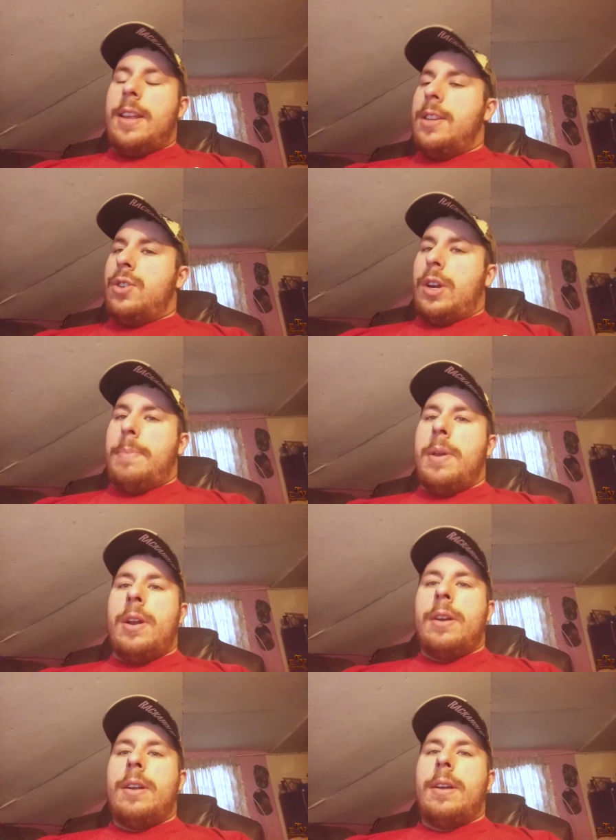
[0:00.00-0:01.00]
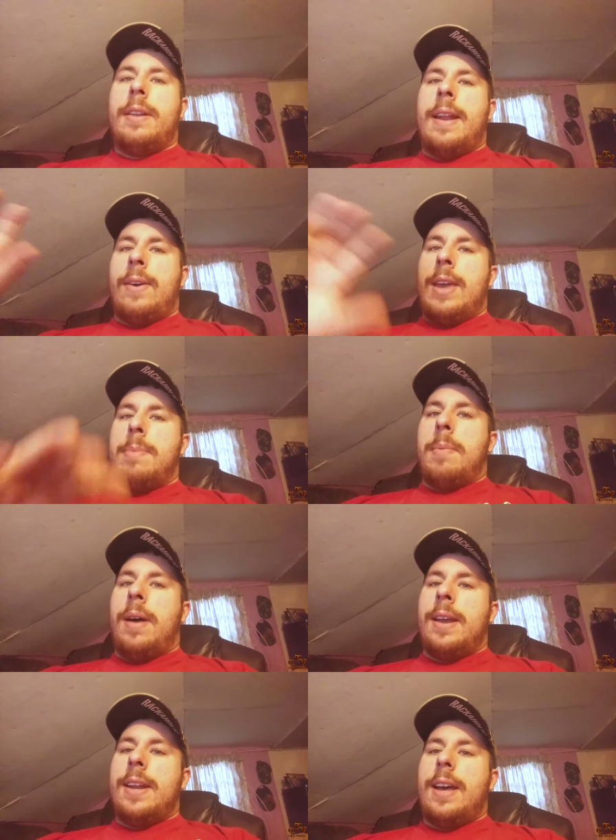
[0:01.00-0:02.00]
It is your computer. Now keep
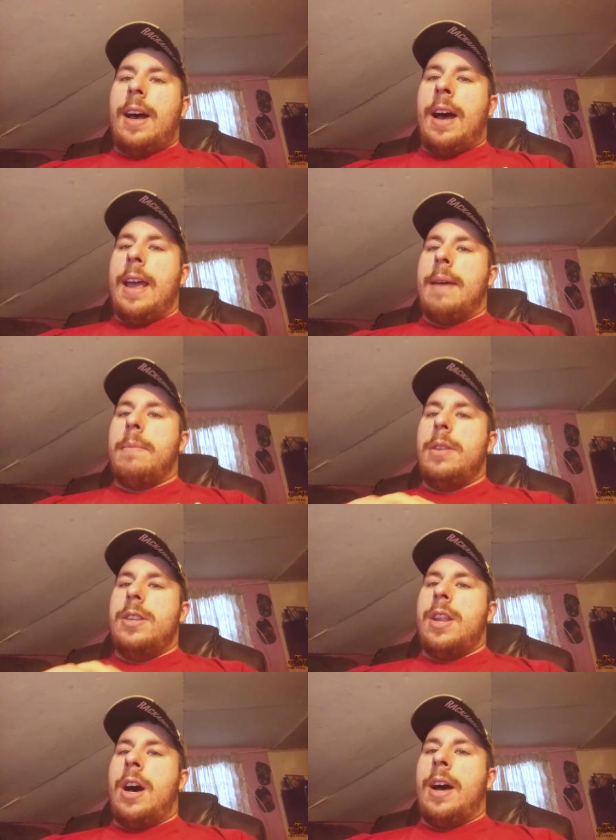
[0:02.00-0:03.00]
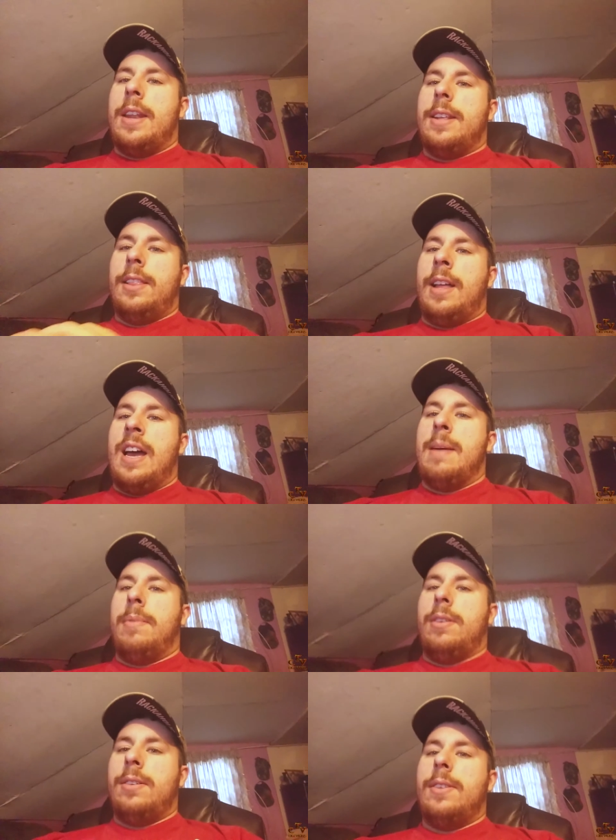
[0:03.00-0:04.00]
in mind, I am not
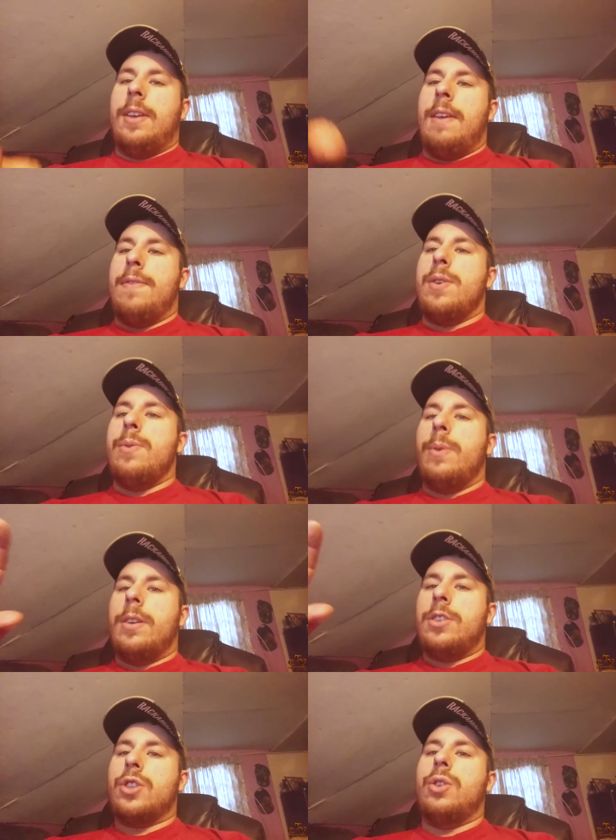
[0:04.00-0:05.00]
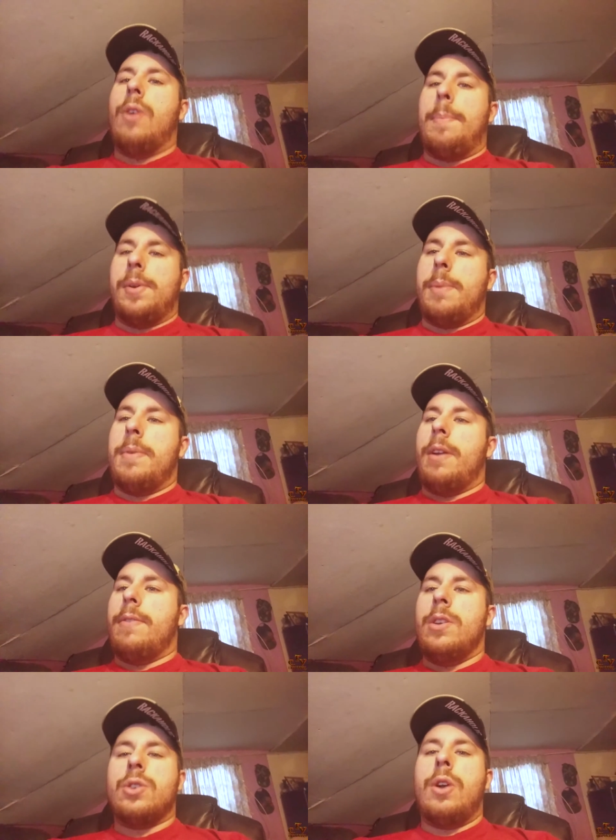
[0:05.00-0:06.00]
liable if you screw up your
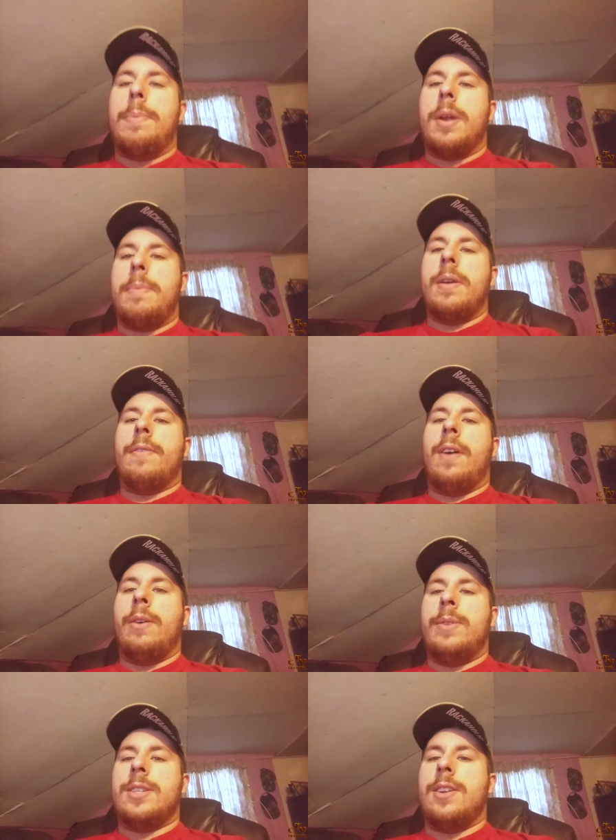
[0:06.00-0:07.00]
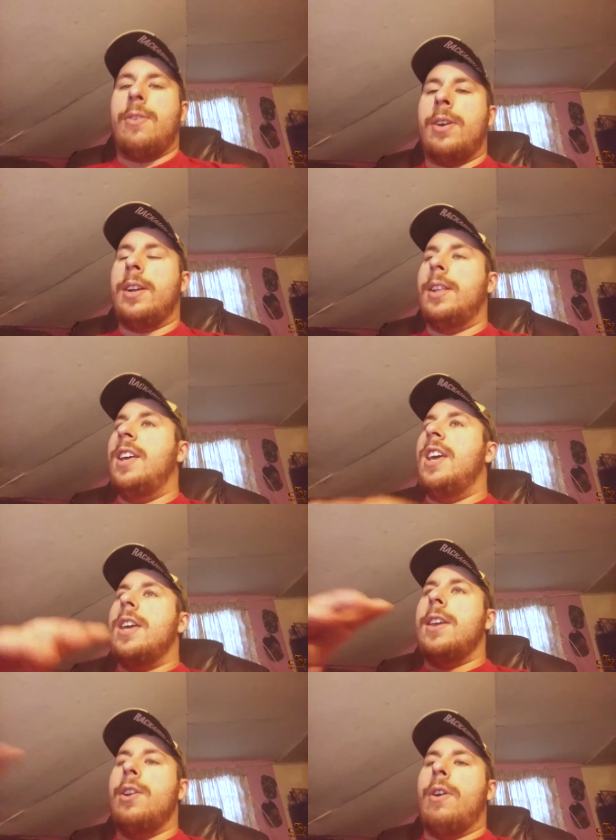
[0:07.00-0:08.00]
computer. If you screw up your computer following this tutorial,
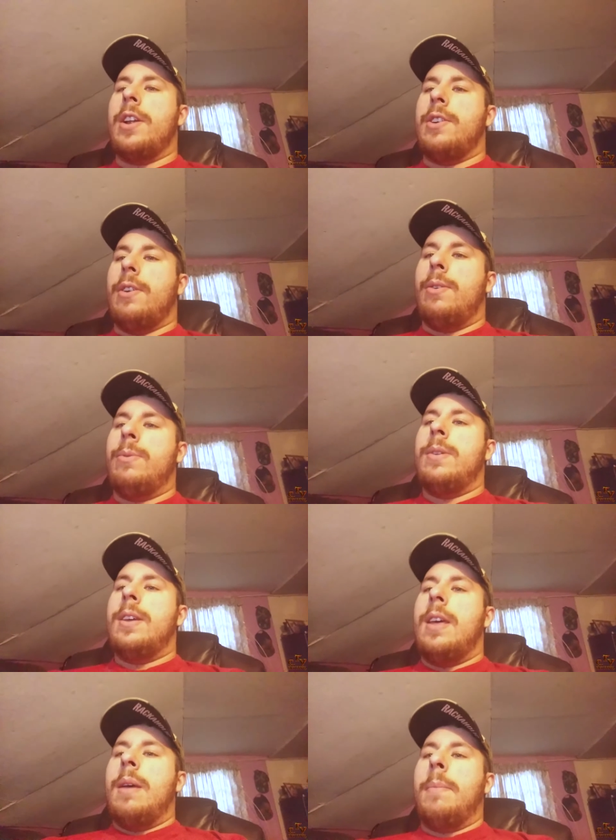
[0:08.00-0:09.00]
you're on your own.